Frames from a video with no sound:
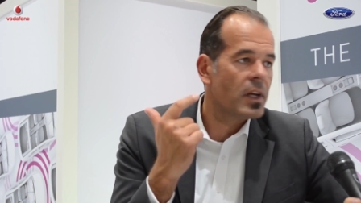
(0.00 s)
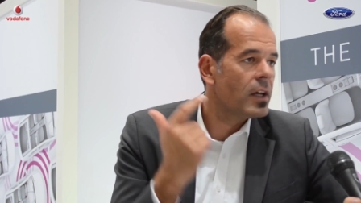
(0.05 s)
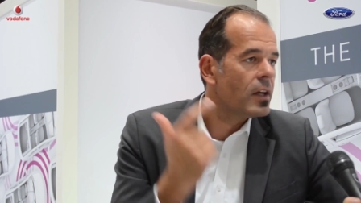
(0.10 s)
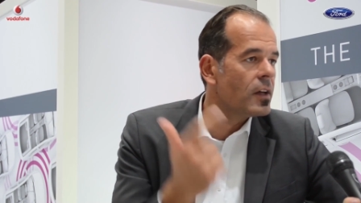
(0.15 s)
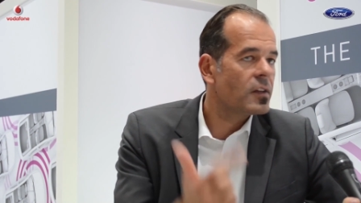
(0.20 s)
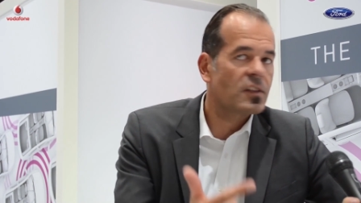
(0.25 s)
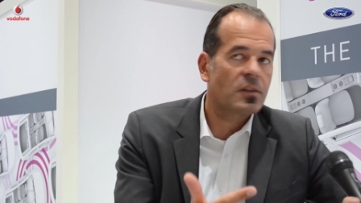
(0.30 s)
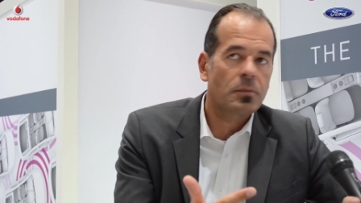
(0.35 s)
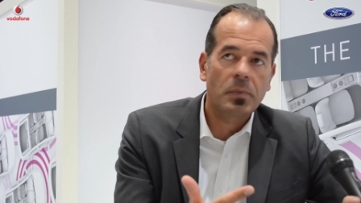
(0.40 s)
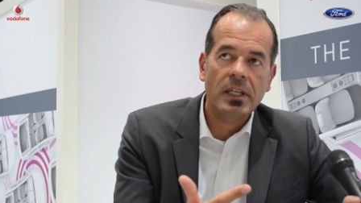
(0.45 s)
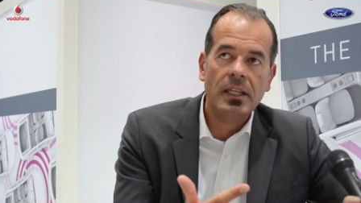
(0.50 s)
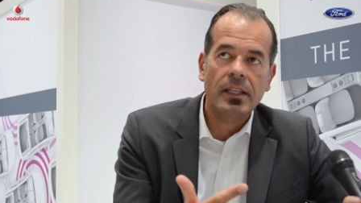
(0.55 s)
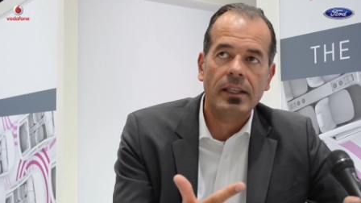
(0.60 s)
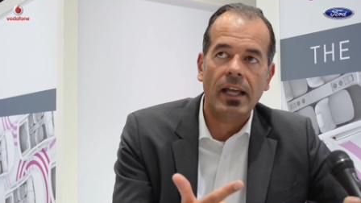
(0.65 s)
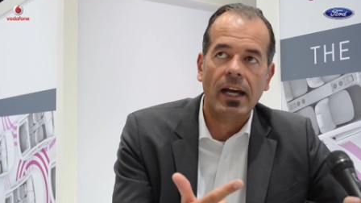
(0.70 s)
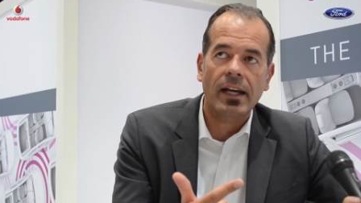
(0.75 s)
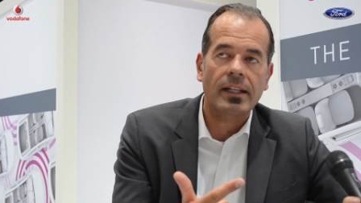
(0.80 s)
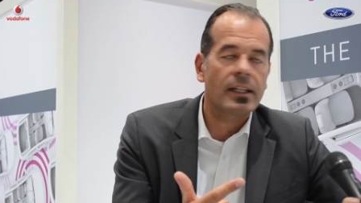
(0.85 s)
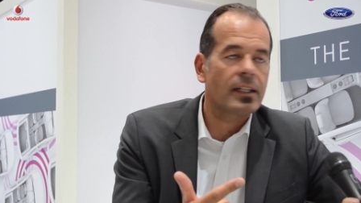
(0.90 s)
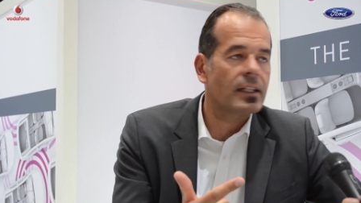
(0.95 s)
speed
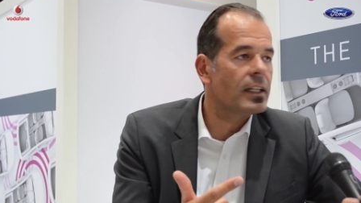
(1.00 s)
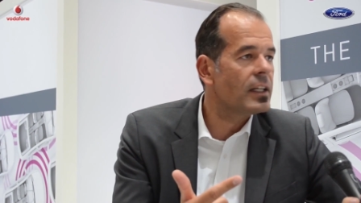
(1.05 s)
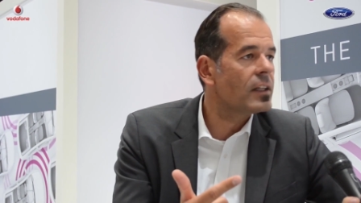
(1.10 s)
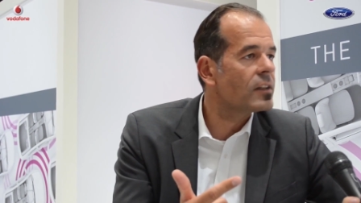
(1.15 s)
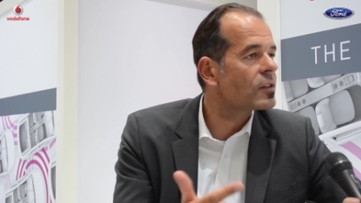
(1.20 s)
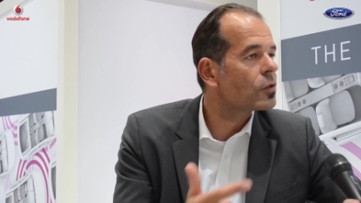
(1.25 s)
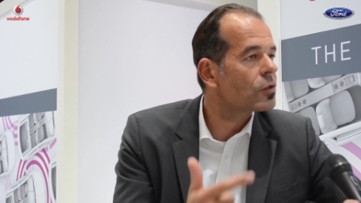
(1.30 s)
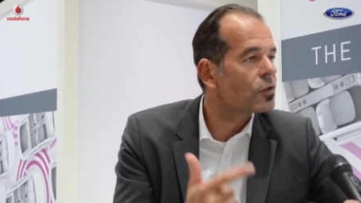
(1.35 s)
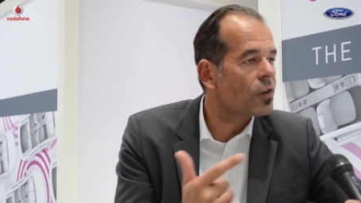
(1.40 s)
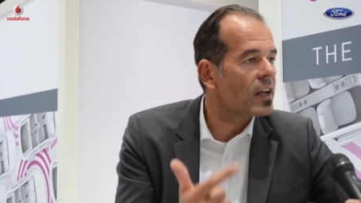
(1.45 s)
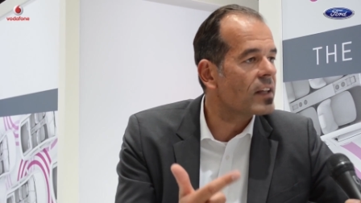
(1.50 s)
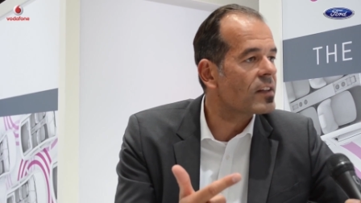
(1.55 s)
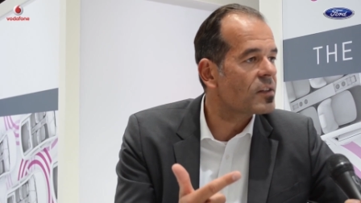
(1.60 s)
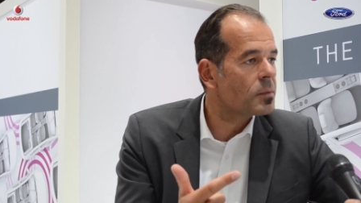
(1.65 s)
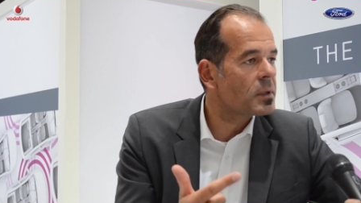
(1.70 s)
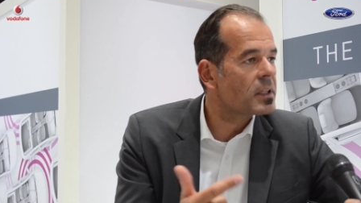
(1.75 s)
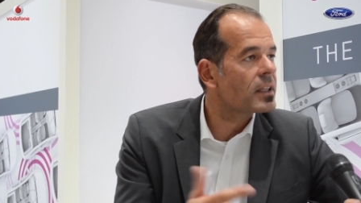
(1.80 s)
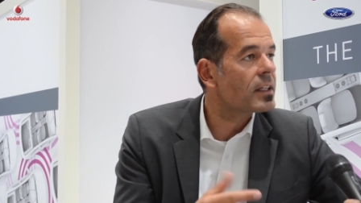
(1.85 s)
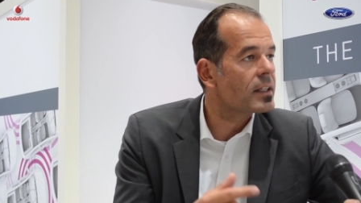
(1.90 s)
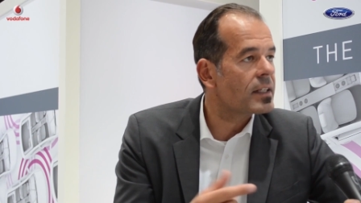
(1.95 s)
that it needs to
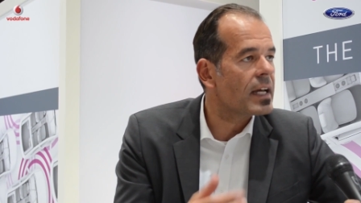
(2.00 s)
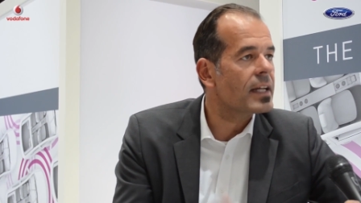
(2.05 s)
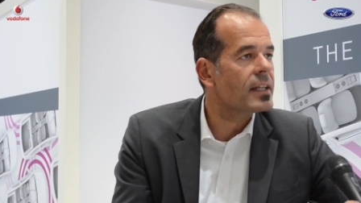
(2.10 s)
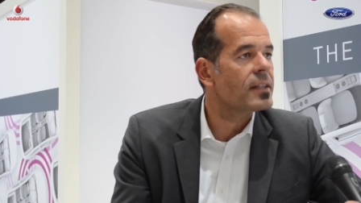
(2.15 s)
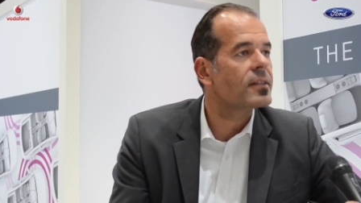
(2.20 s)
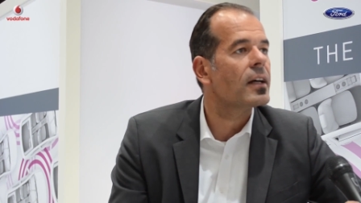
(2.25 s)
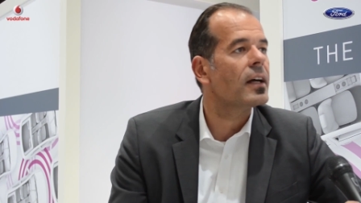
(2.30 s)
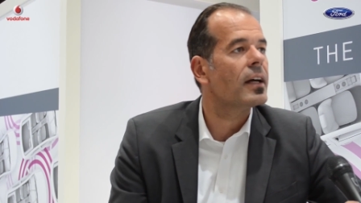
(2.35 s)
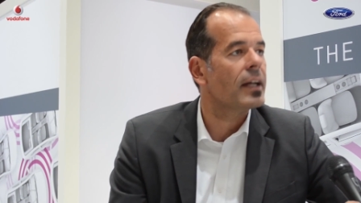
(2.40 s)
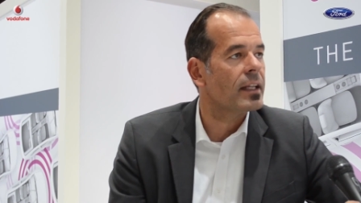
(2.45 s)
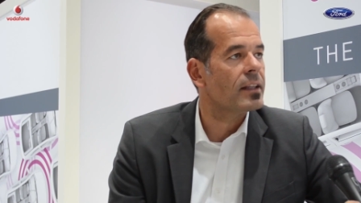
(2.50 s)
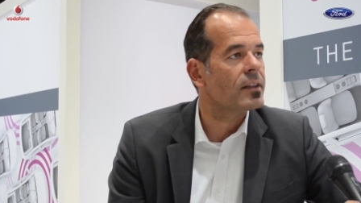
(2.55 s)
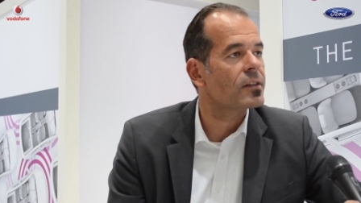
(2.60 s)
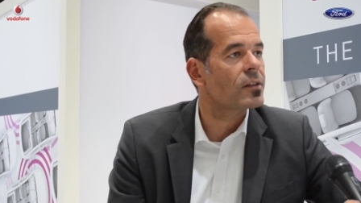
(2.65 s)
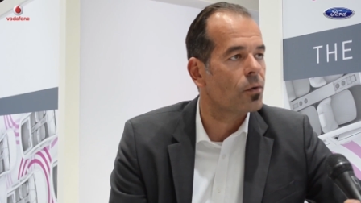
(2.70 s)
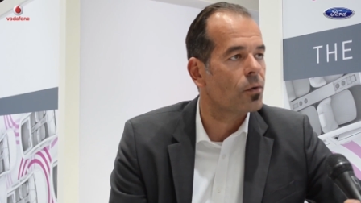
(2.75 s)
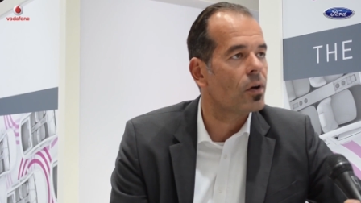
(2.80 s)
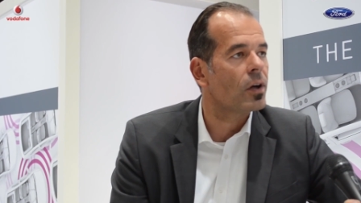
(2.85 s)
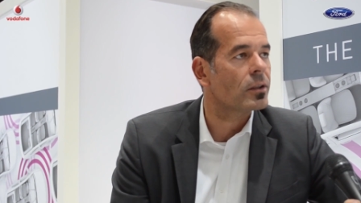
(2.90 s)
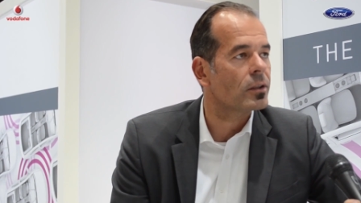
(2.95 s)
transmit the data, and so
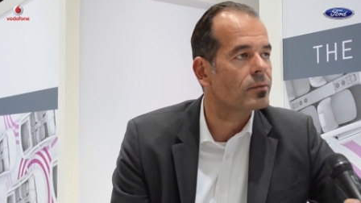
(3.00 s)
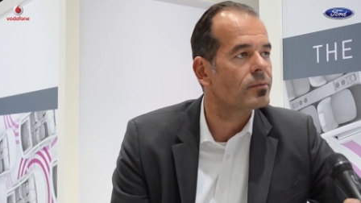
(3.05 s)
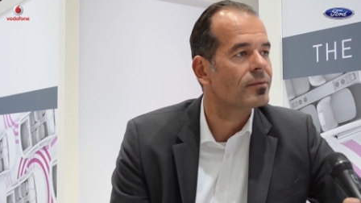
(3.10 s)
on